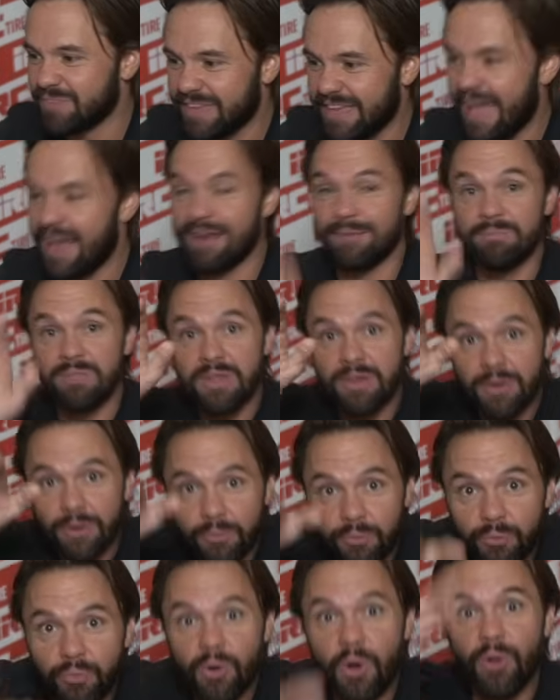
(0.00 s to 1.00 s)
kind of
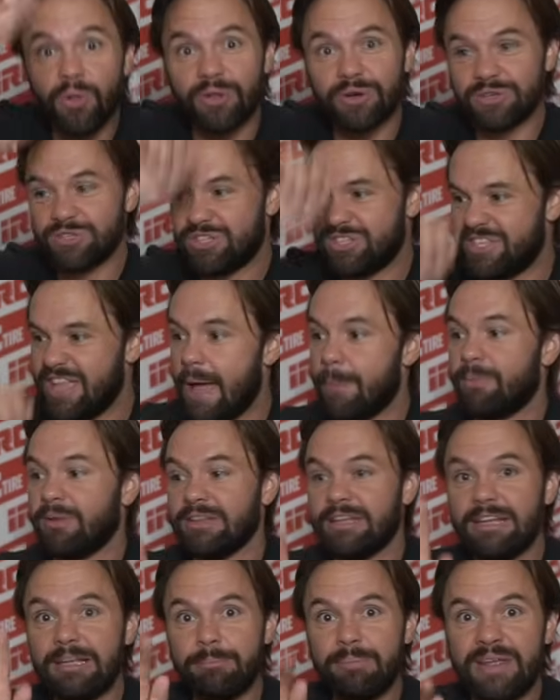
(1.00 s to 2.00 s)
roller step, a
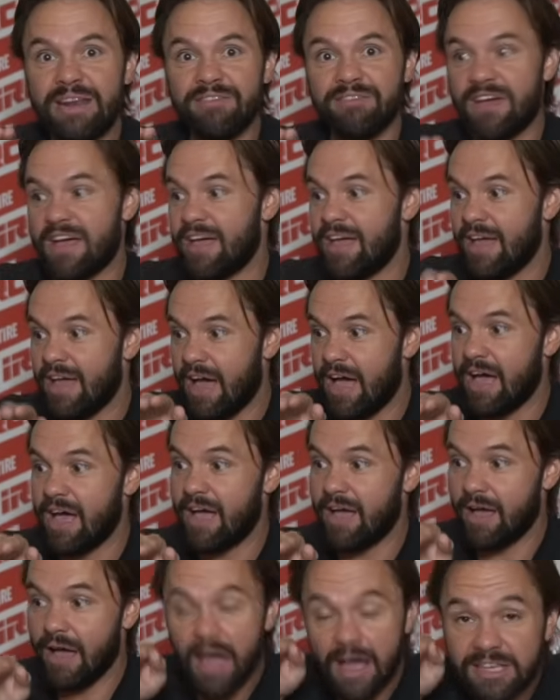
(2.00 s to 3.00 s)
little bit of
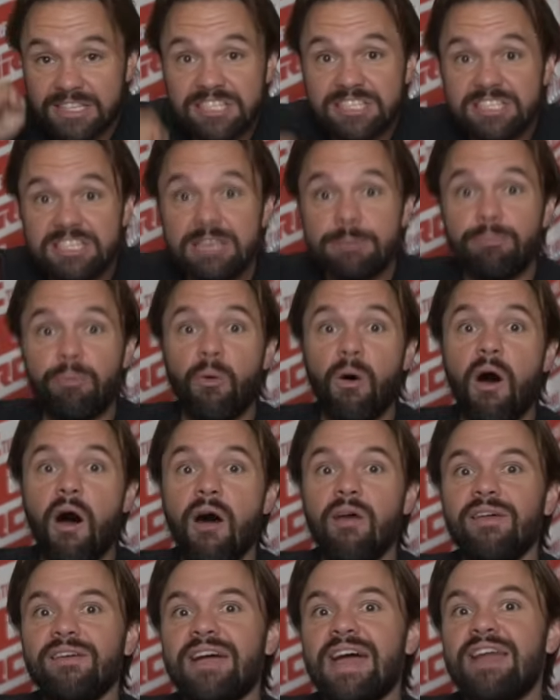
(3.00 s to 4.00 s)
a steep
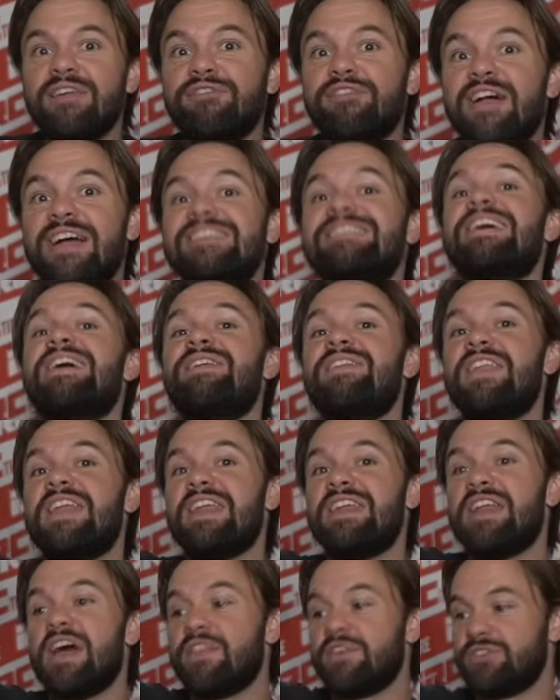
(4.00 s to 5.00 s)
wall that kind of flattens out, and then
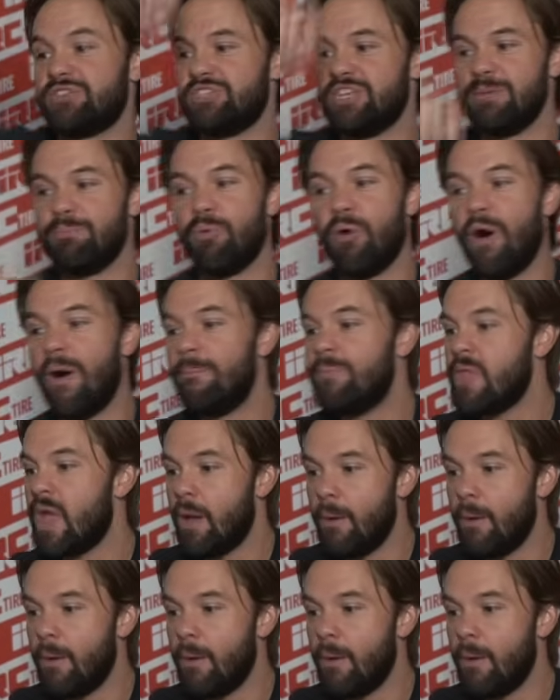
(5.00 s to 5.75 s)
another steep wall.